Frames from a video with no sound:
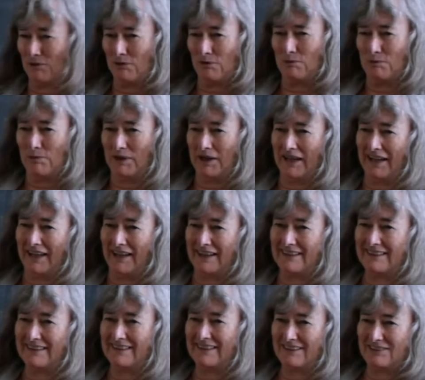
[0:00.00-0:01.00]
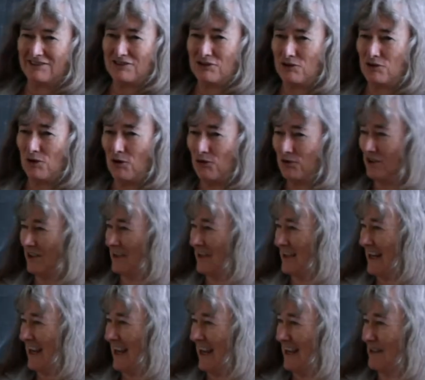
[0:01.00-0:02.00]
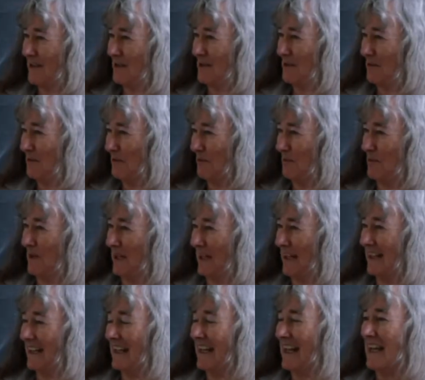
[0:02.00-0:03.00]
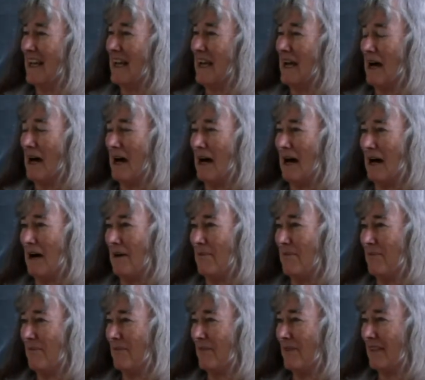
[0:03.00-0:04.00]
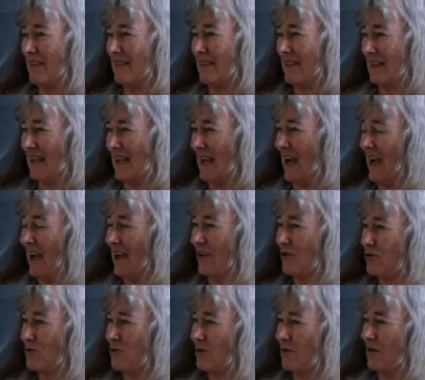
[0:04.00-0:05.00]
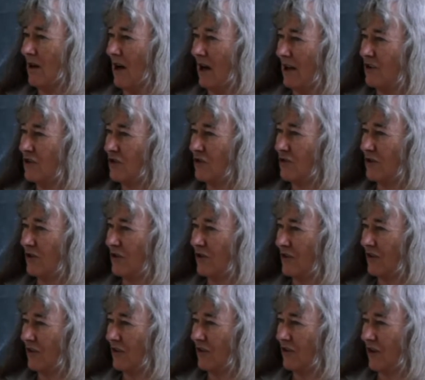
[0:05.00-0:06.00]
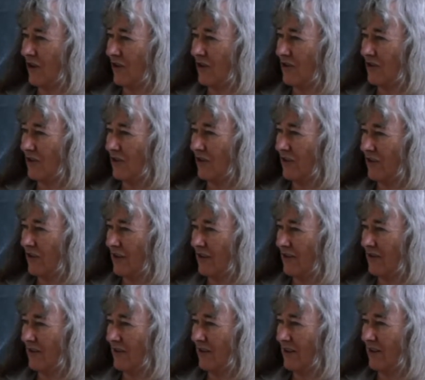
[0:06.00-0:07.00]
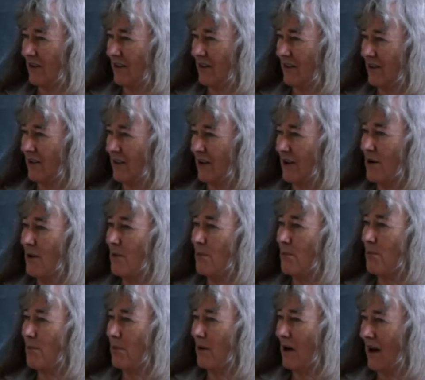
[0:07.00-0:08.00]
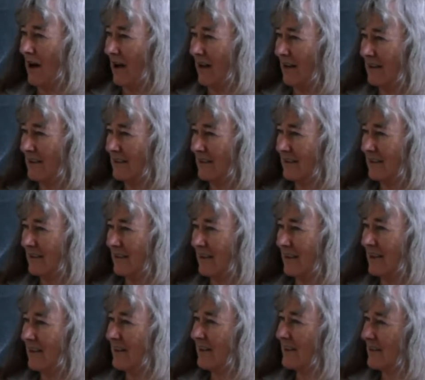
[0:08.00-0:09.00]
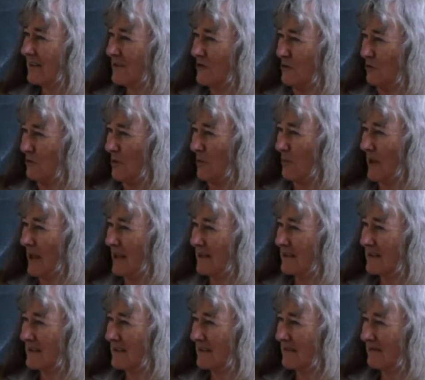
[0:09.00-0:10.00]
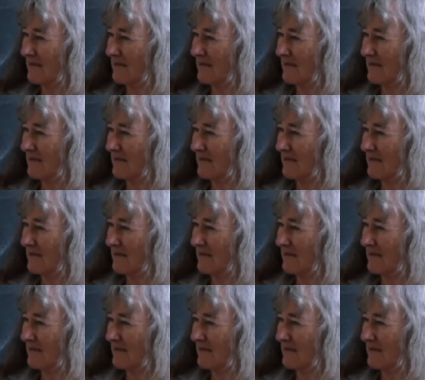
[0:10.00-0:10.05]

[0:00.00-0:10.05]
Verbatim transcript: will burn and you can hold it in your hand and it will burn. Um, the actual ice crystal structure is different. Okay. But it's still repetitive.